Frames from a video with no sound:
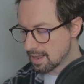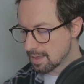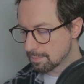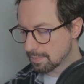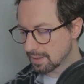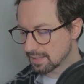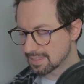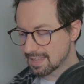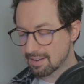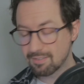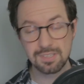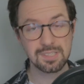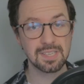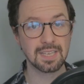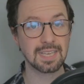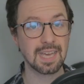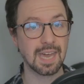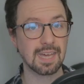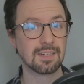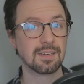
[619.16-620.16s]
but there is
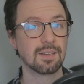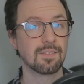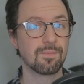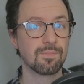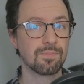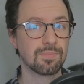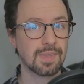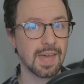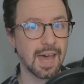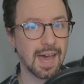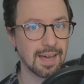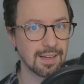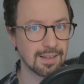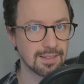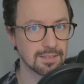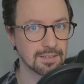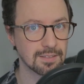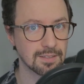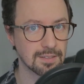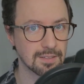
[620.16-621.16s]
again that
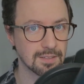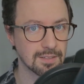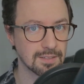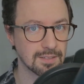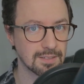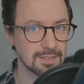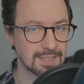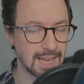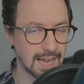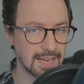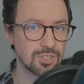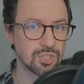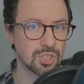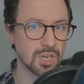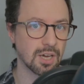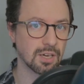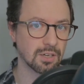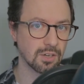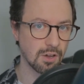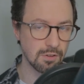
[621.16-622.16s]

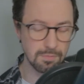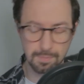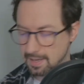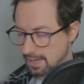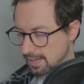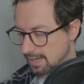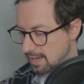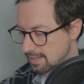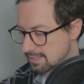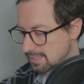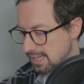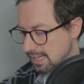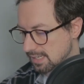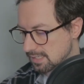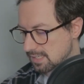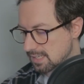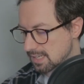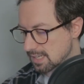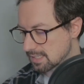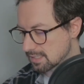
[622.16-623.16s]
danger of being
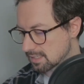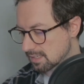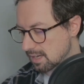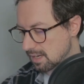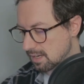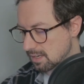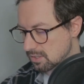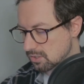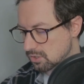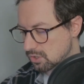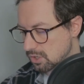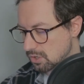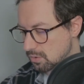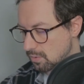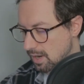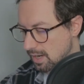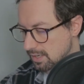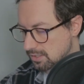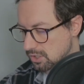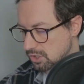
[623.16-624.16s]
addicted
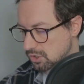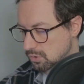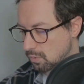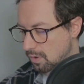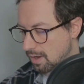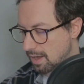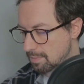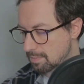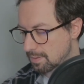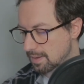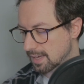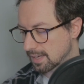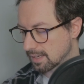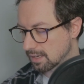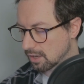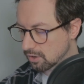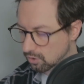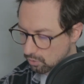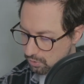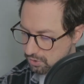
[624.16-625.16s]
to uh, to
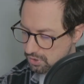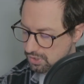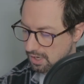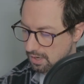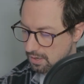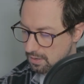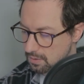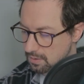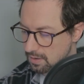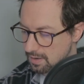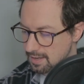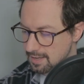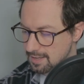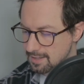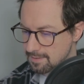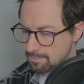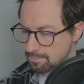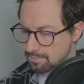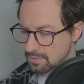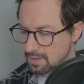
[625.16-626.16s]
swiping, and also
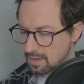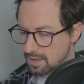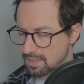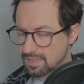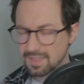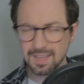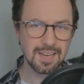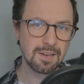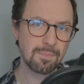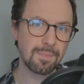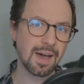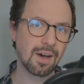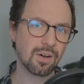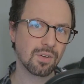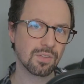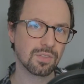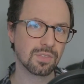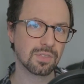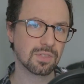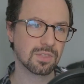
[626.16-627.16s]
think
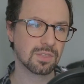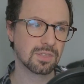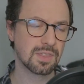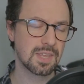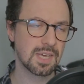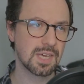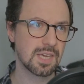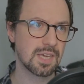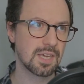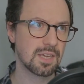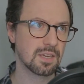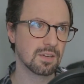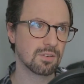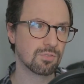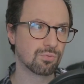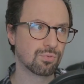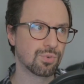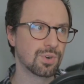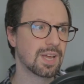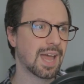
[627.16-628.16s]
about the
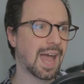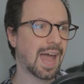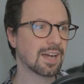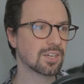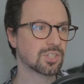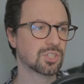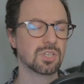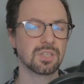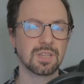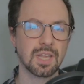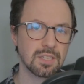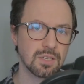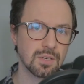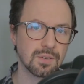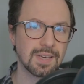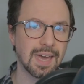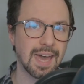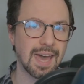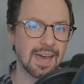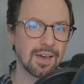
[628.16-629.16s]
reaction that you
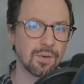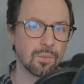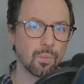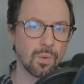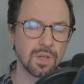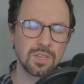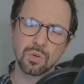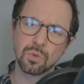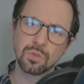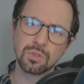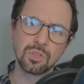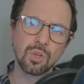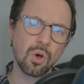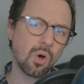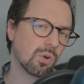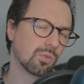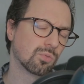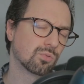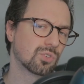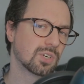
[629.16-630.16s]
get when you're
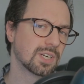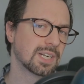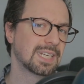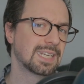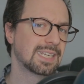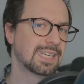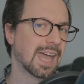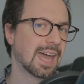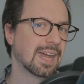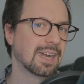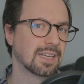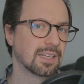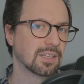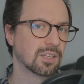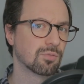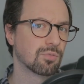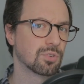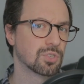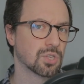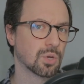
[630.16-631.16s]
not really getting
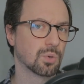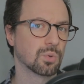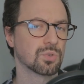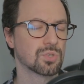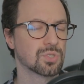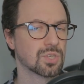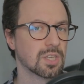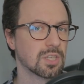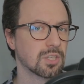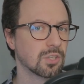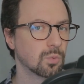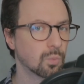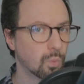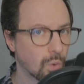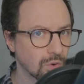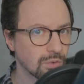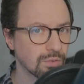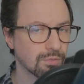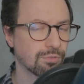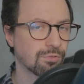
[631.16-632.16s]
the results that you
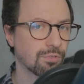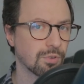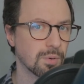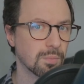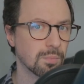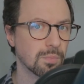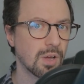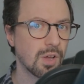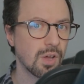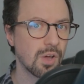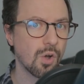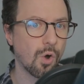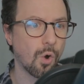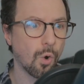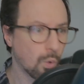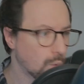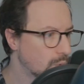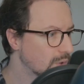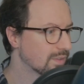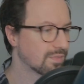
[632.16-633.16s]
want from
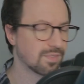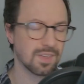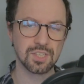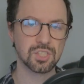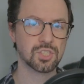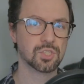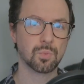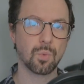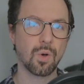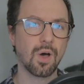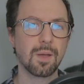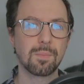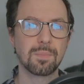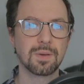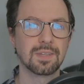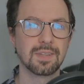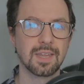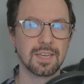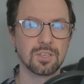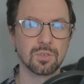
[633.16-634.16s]
all of this
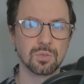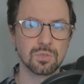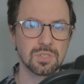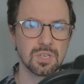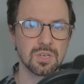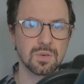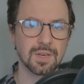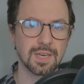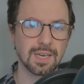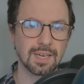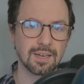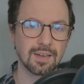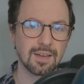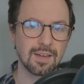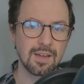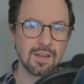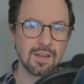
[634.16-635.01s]
swiping that you're doing.